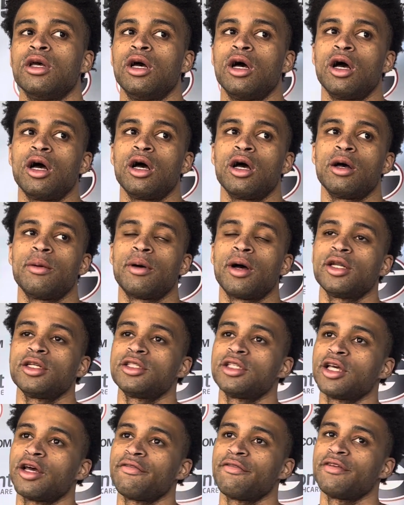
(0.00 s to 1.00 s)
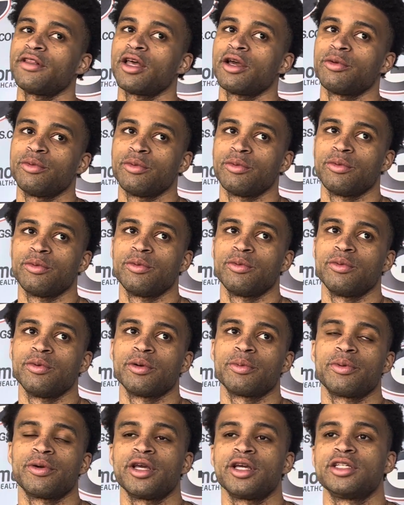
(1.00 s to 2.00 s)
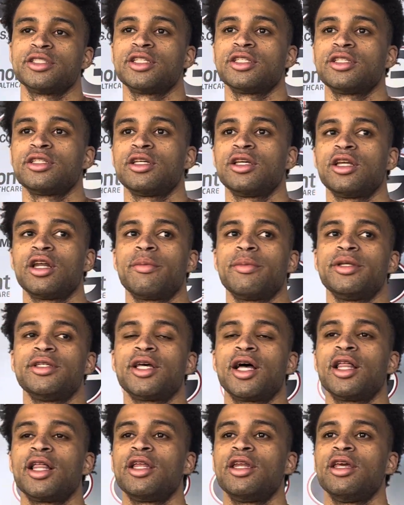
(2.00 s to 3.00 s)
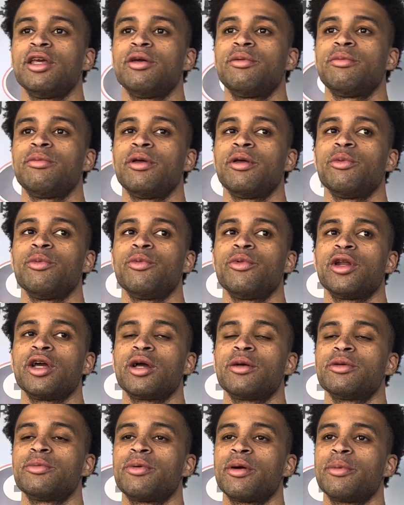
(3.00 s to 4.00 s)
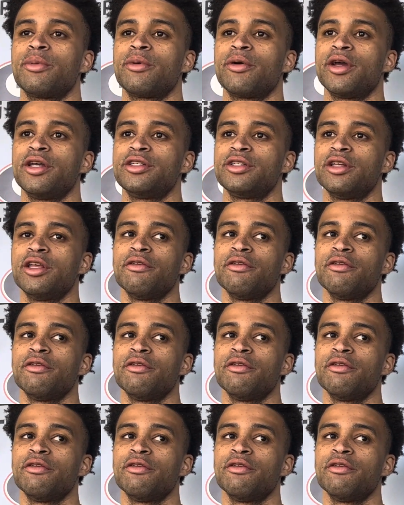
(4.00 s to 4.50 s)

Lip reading: Honestly, I feel like we're pretty consistent in our mentality and when it comes to preparation.